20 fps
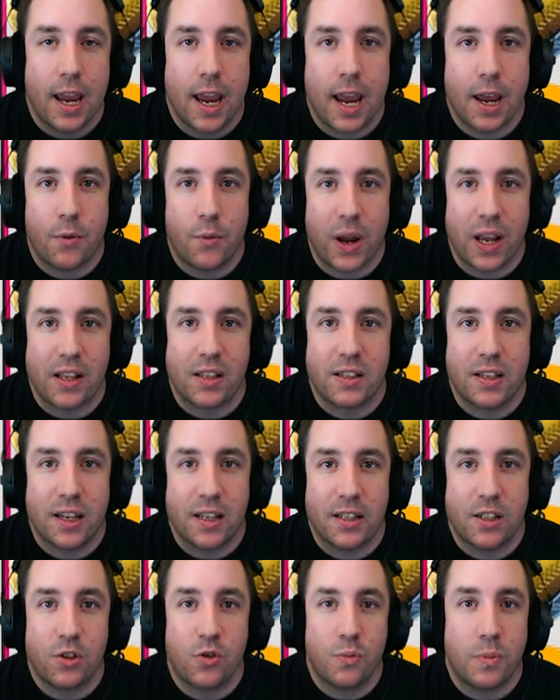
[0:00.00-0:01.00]
And ranked
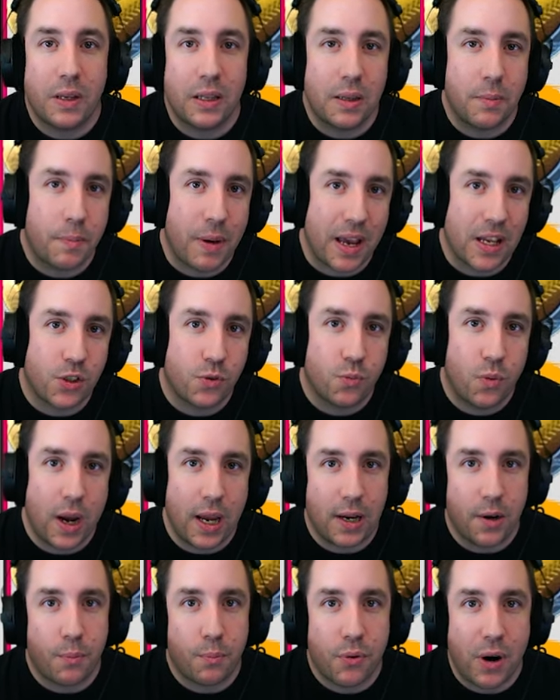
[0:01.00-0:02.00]
seasons would be the best
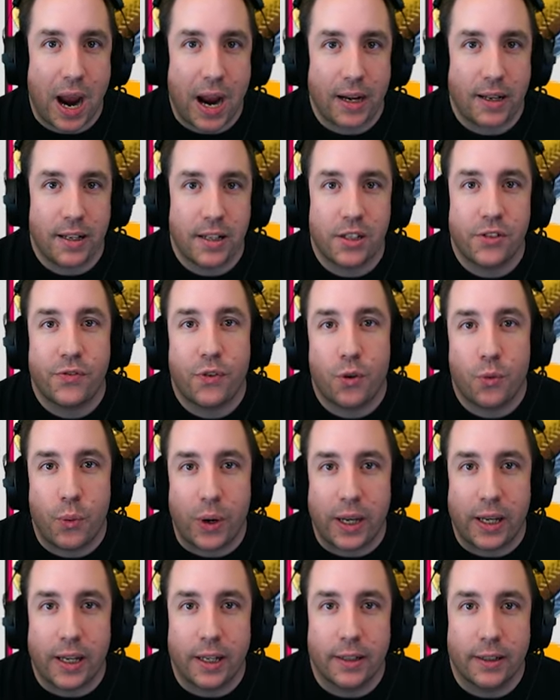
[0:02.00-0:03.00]
way to practice for
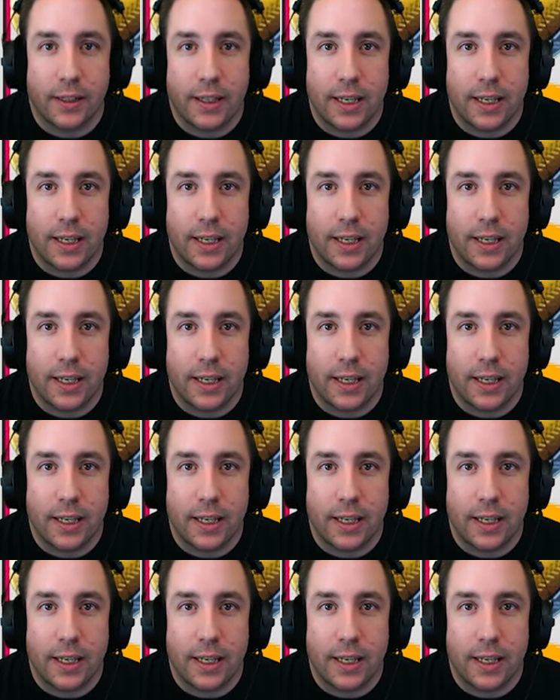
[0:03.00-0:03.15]
Weekend